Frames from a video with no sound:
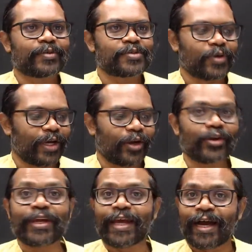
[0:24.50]
So I
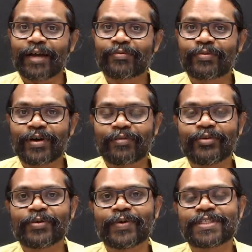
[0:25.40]
already have a
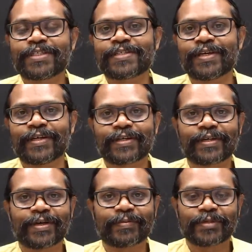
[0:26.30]
few questions here
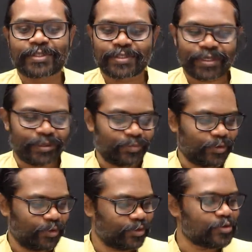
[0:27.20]
which I'm
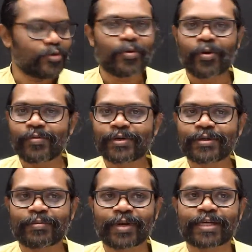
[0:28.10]
going to go over,
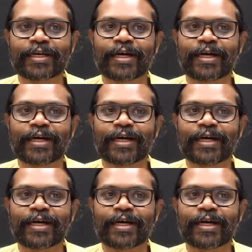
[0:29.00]
but